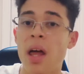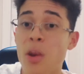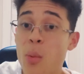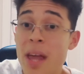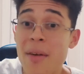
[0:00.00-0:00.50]
Now
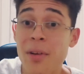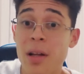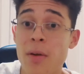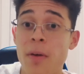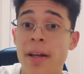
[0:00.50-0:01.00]
that we have
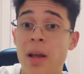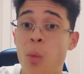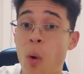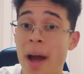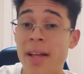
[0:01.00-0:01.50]
clarified
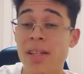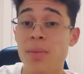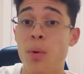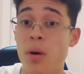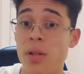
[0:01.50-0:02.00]
why it is
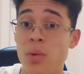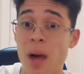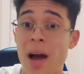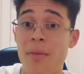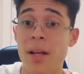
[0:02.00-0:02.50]
important to
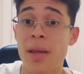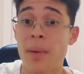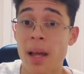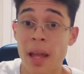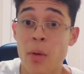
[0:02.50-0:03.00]
have
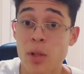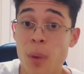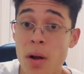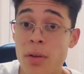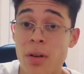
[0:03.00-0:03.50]
a language
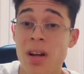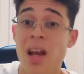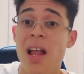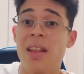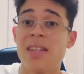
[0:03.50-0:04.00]
partner,
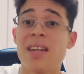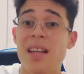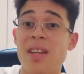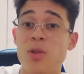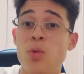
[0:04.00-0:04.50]
let's
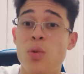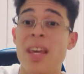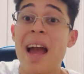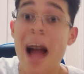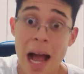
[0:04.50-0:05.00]
get into
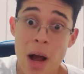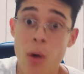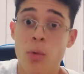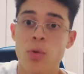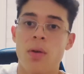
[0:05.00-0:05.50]
the
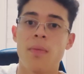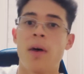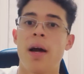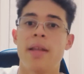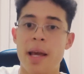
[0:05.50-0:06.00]
how you can
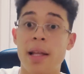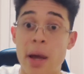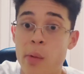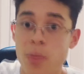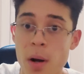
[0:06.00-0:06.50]
find a
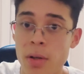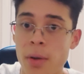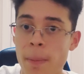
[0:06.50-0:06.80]
language partner.